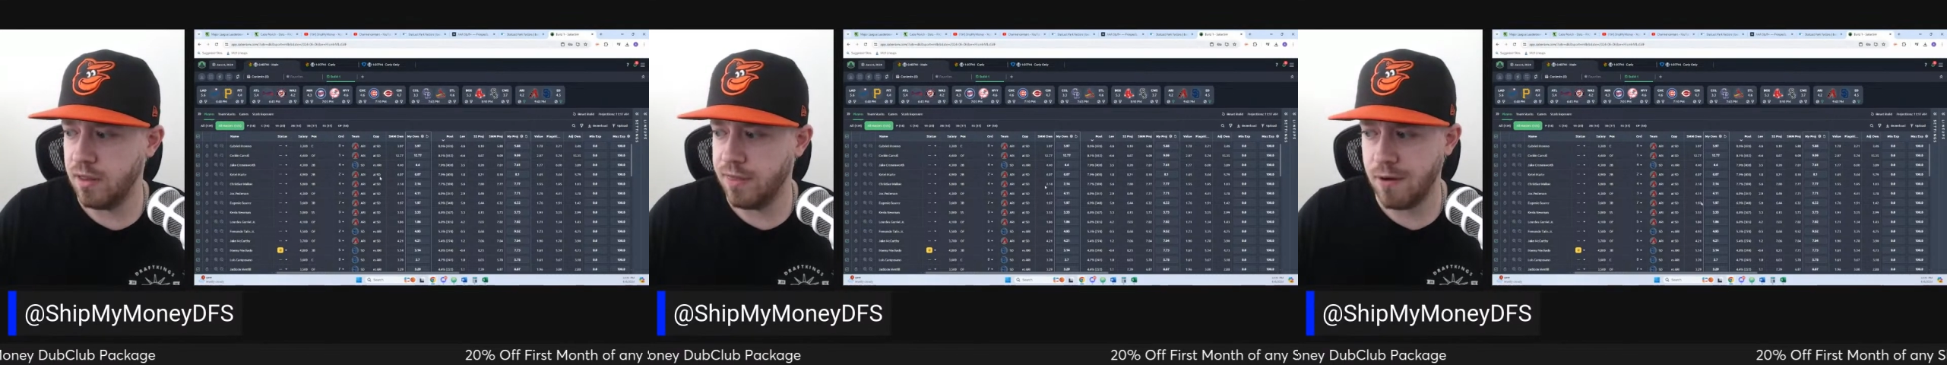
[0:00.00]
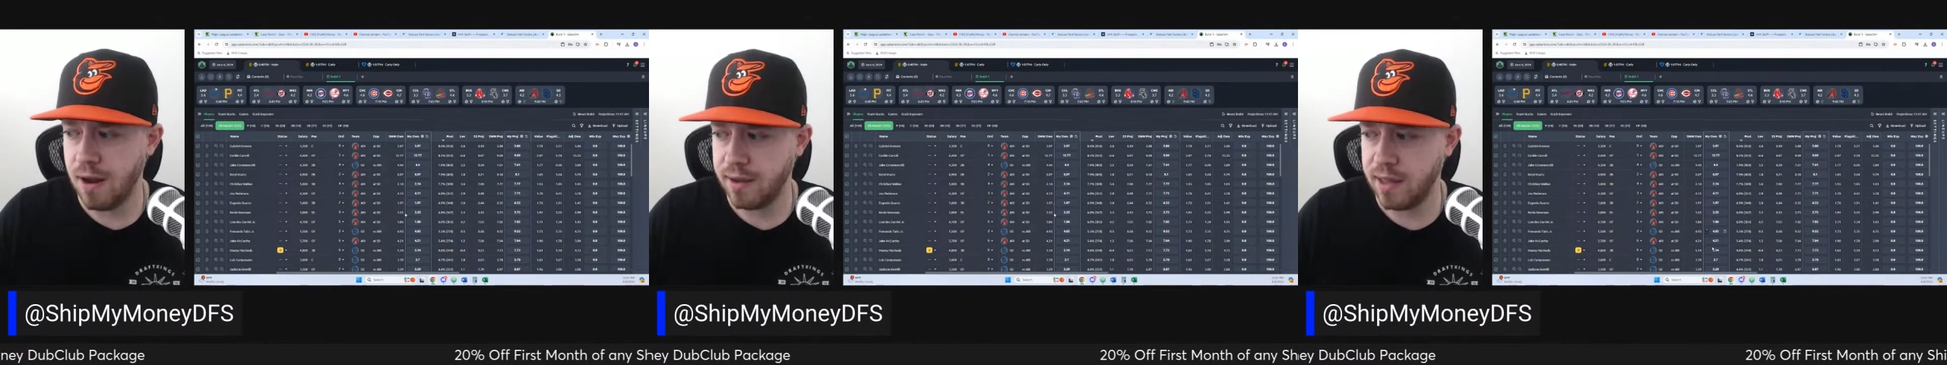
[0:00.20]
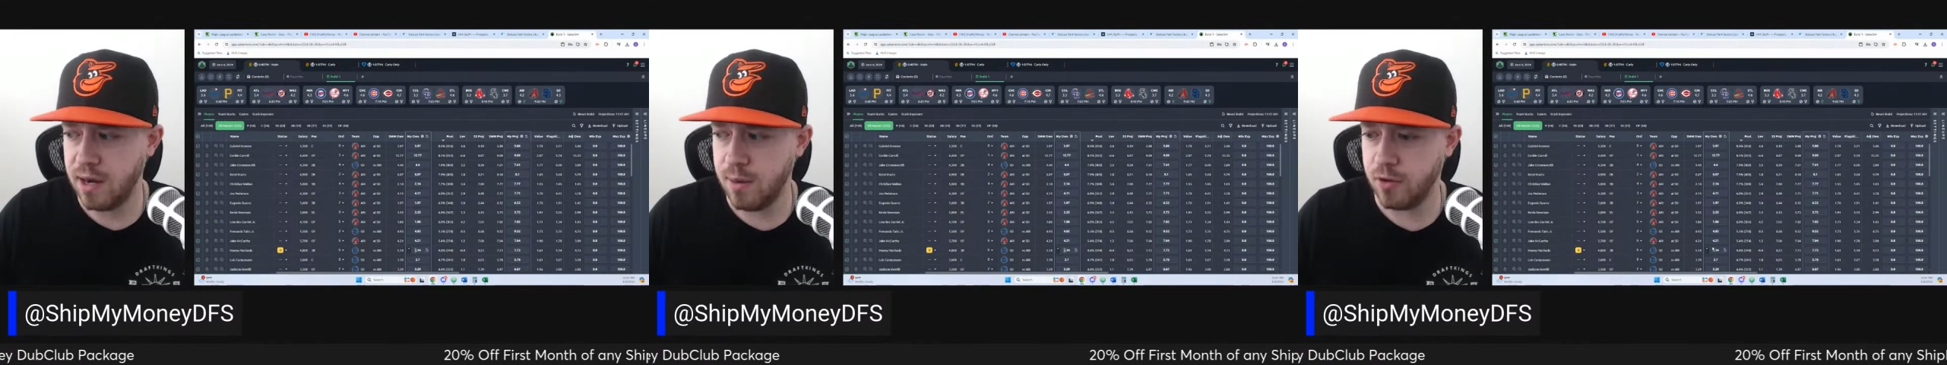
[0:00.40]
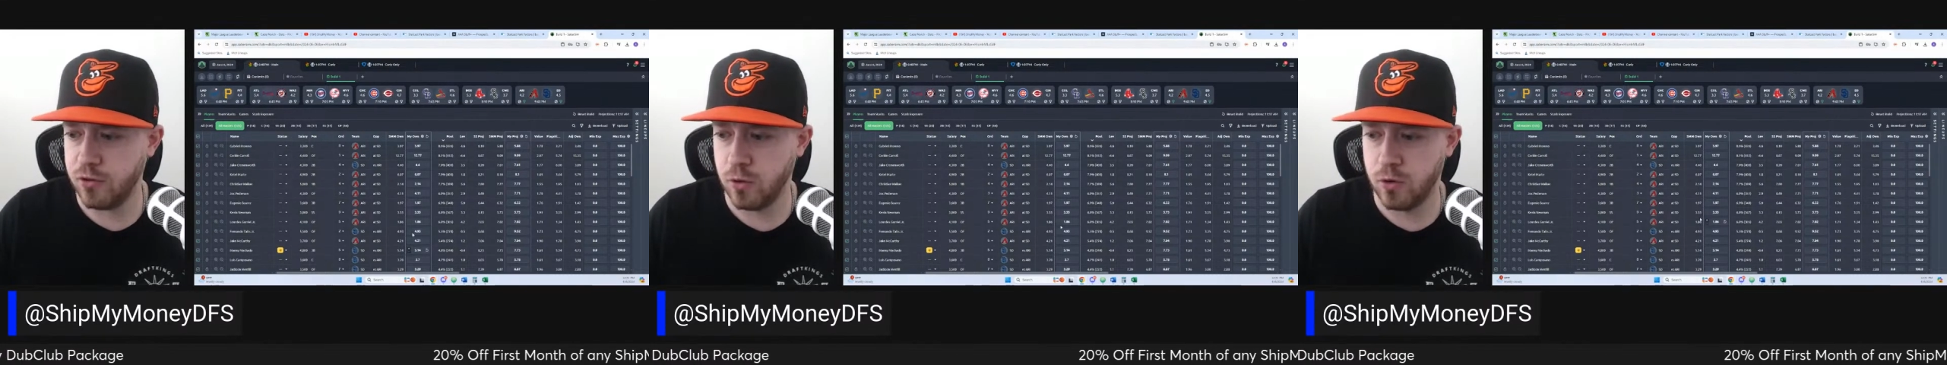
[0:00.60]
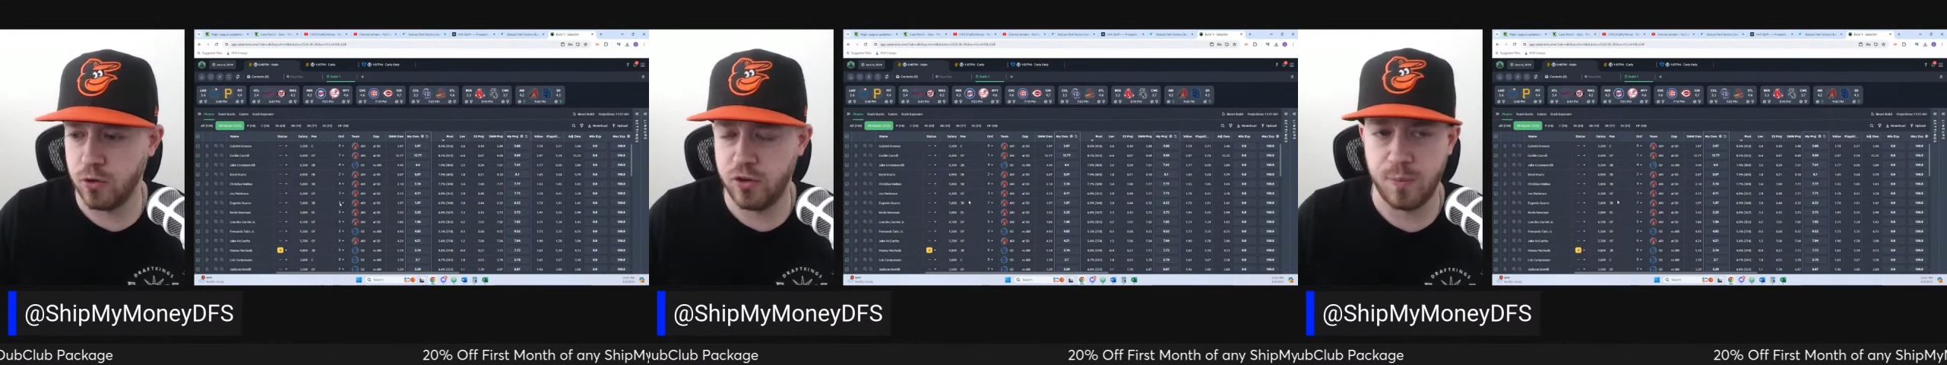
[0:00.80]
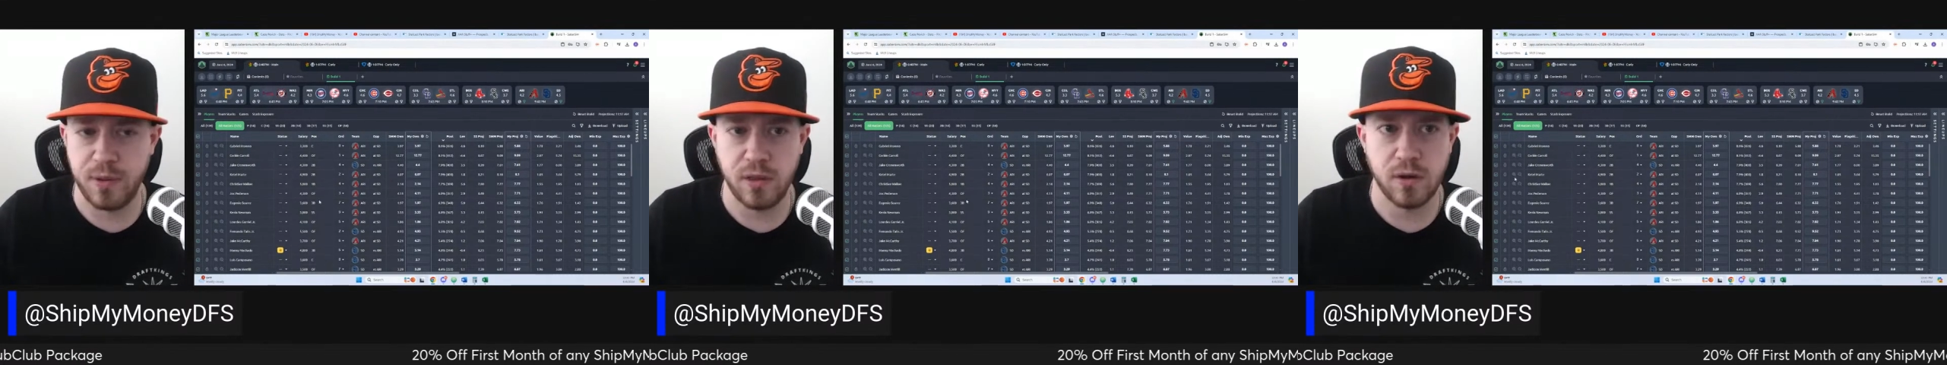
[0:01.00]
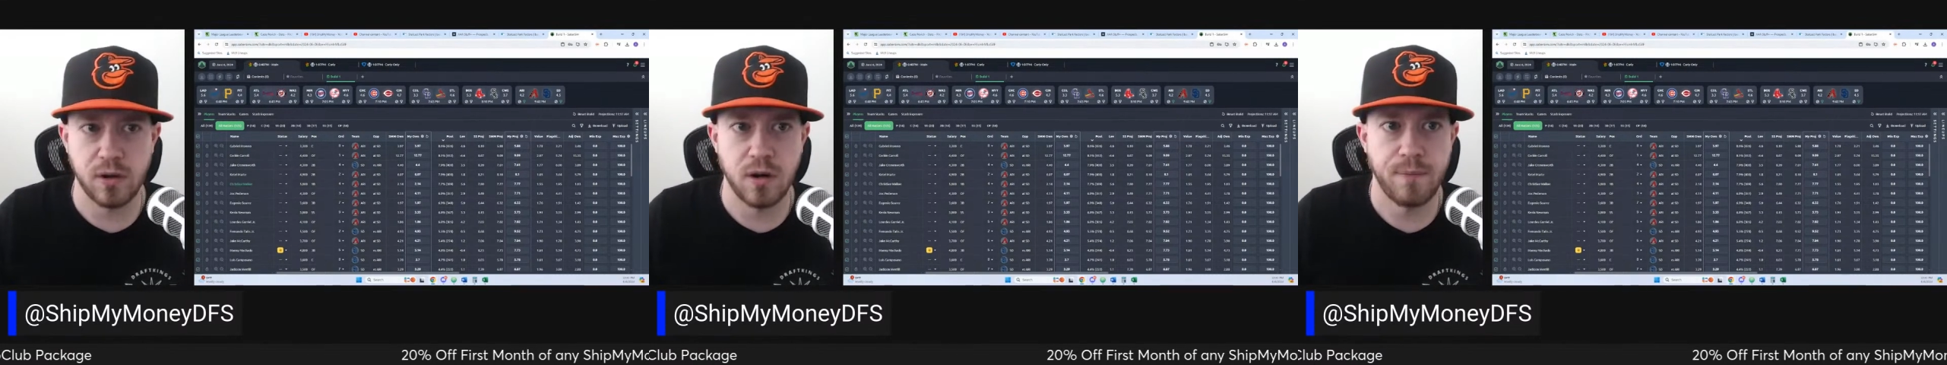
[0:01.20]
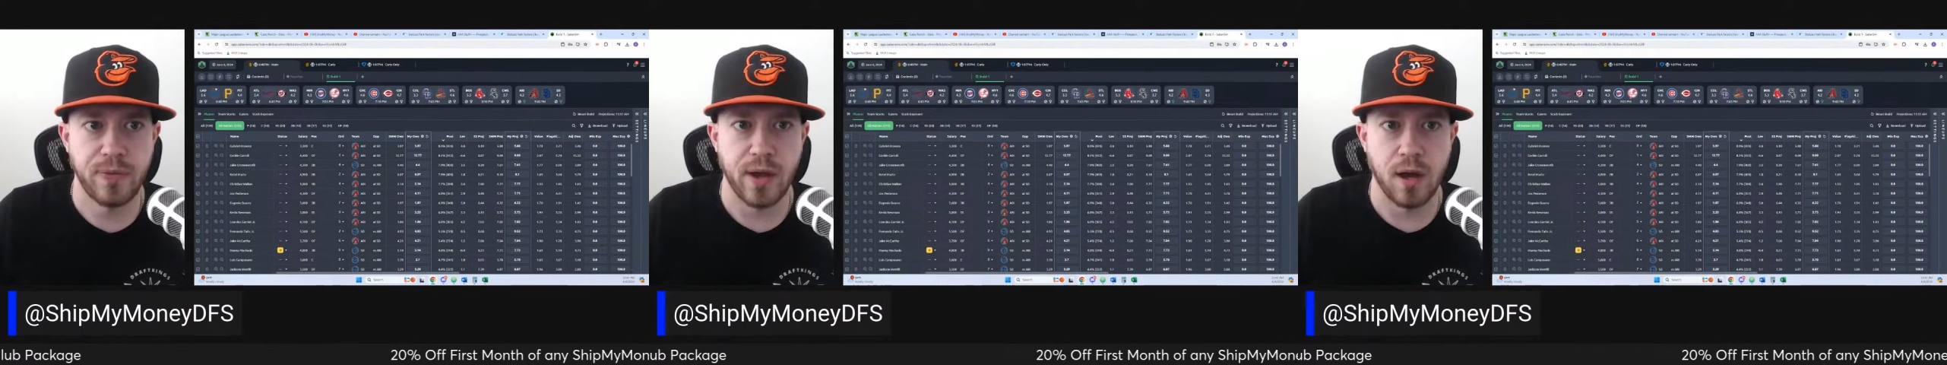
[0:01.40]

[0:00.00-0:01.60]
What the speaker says: They're not getting much ownership either.